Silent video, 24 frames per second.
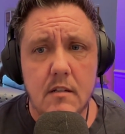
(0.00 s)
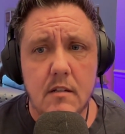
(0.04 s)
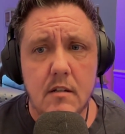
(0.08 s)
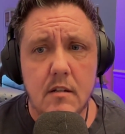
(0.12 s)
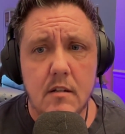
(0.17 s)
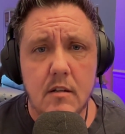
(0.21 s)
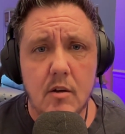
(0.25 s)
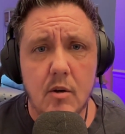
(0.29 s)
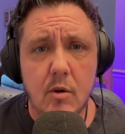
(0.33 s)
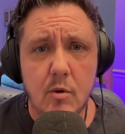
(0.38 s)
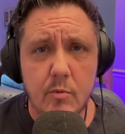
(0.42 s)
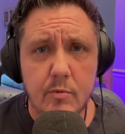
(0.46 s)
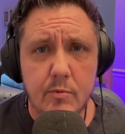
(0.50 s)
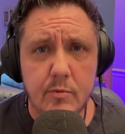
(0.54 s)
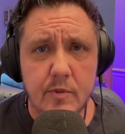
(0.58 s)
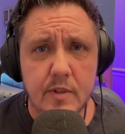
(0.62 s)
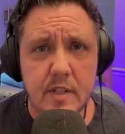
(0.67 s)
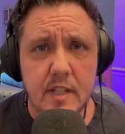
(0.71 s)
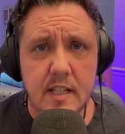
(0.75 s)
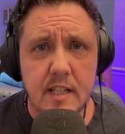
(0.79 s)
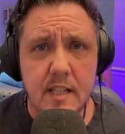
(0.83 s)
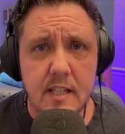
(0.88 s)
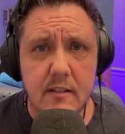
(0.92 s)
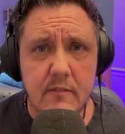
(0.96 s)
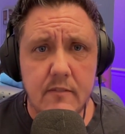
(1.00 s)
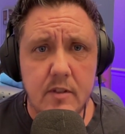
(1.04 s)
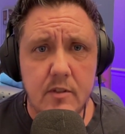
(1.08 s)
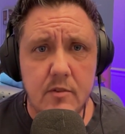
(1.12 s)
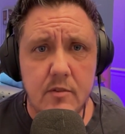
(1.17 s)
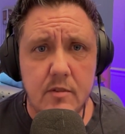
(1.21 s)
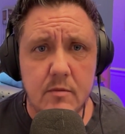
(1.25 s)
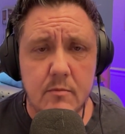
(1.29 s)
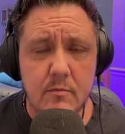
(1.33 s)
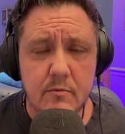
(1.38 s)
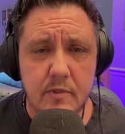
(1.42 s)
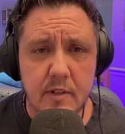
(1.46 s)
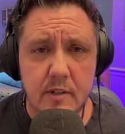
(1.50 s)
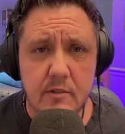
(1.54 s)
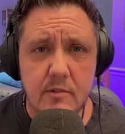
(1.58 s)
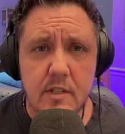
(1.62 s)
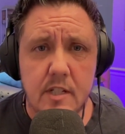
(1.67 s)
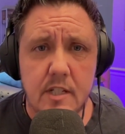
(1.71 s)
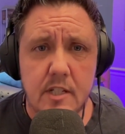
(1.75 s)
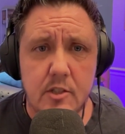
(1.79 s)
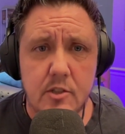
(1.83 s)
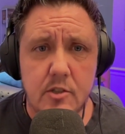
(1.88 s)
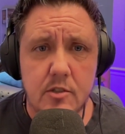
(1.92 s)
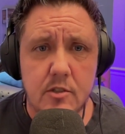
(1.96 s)
hopefully give you some
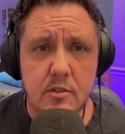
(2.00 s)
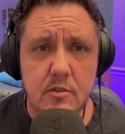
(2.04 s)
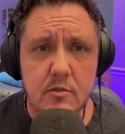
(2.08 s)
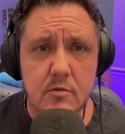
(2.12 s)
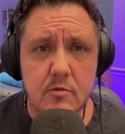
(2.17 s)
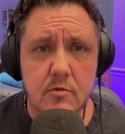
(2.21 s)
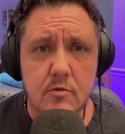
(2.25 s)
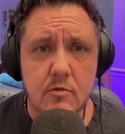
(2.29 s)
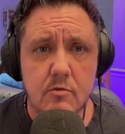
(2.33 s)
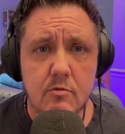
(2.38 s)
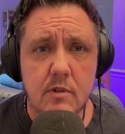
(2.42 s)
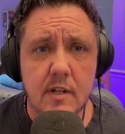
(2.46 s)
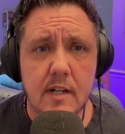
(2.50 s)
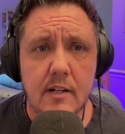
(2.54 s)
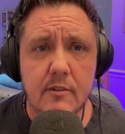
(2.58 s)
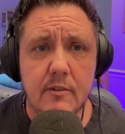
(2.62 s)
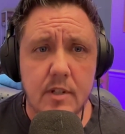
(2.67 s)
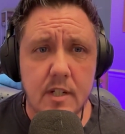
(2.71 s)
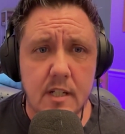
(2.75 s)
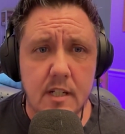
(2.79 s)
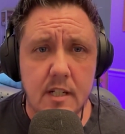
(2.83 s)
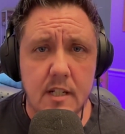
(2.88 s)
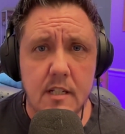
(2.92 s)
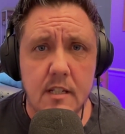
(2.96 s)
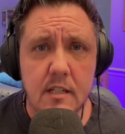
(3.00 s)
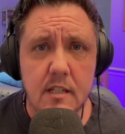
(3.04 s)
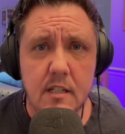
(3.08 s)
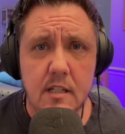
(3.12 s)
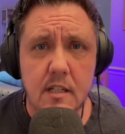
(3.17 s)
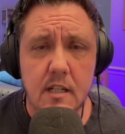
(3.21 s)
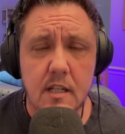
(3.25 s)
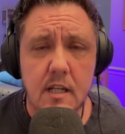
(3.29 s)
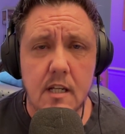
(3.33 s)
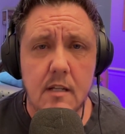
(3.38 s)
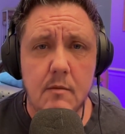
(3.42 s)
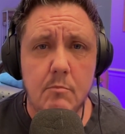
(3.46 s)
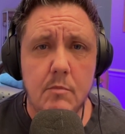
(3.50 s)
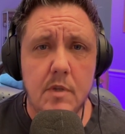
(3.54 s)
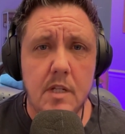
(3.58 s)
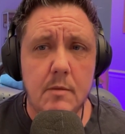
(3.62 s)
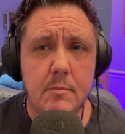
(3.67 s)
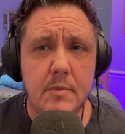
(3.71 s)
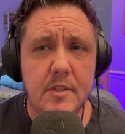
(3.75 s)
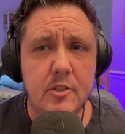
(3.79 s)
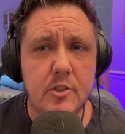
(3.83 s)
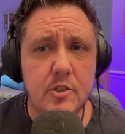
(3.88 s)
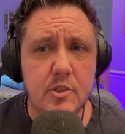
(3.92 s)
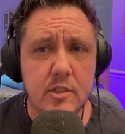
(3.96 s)
foundational grounding and
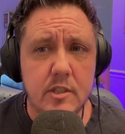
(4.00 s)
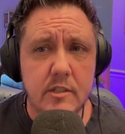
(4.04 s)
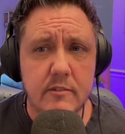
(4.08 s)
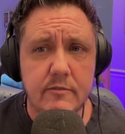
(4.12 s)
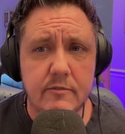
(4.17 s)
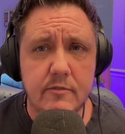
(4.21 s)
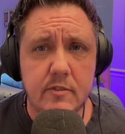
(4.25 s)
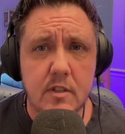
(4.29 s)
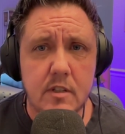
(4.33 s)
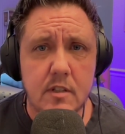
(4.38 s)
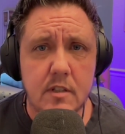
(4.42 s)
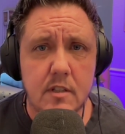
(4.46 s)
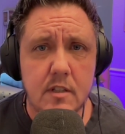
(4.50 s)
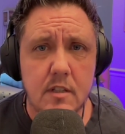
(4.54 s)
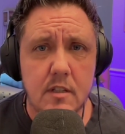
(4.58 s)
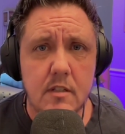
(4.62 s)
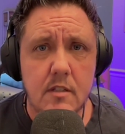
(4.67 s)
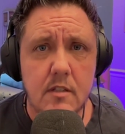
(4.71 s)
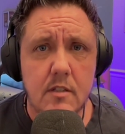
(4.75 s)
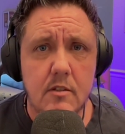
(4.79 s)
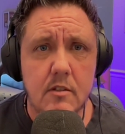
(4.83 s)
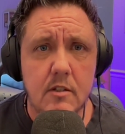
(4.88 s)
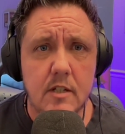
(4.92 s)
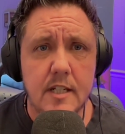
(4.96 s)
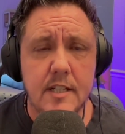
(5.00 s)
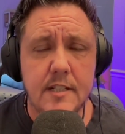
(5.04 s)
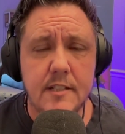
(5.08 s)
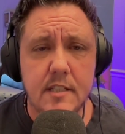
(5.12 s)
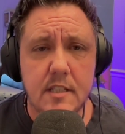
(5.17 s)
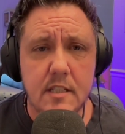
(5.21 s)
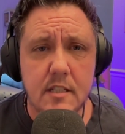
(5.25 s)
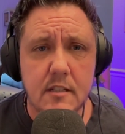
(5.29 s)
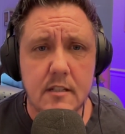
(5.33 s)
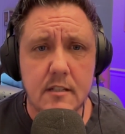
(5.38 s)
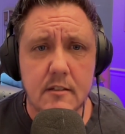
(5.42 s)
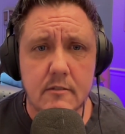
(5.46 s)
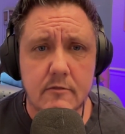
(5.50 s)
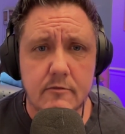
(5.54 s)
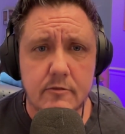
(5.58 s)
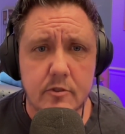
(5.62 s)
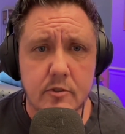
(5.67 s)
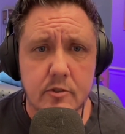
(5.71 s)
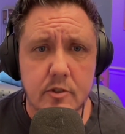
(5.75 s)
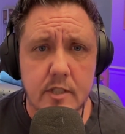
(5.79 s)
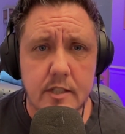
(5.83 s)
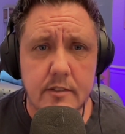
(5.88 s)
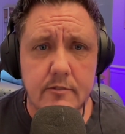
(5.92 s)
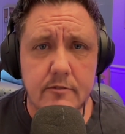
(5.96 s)
maybe shift your idea of
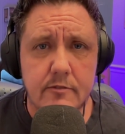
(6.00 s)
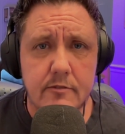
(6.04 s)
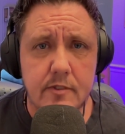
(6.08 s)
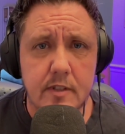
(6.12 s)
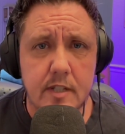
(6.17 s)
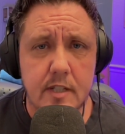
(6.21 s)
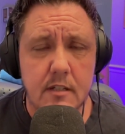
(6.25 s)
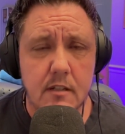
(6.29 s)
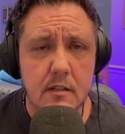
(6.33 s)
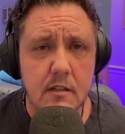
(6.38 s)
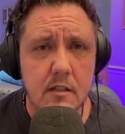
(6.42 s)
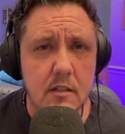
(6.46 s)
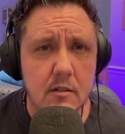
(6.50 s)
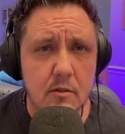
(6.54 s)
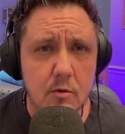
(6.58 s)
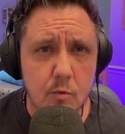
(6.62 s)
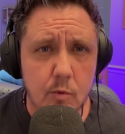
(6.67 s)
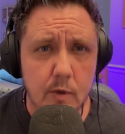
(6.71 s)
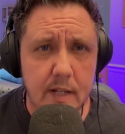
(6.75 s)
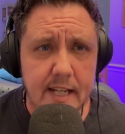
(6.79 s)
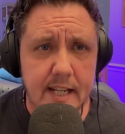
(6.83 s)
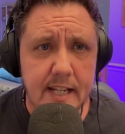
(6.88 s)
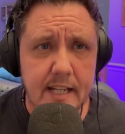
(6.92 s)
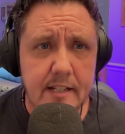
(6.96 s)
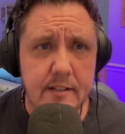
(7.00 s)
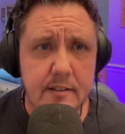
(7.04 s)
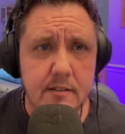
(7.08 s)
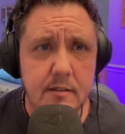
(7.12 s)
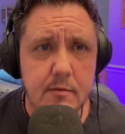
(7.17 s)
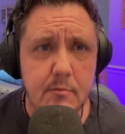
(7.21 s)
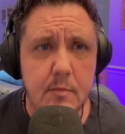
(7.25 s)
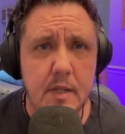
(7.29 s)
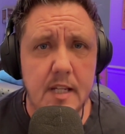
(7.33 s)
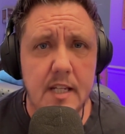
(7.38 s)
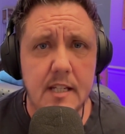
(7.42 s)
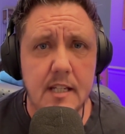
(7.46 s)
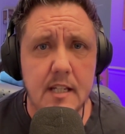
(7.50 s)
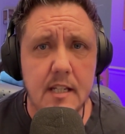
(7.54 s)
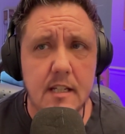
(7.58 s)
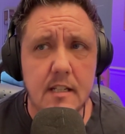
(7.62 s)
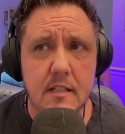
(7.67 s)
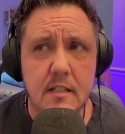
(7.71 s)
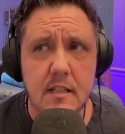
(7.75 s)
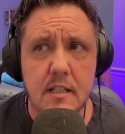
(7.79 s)
grief in a little way to make it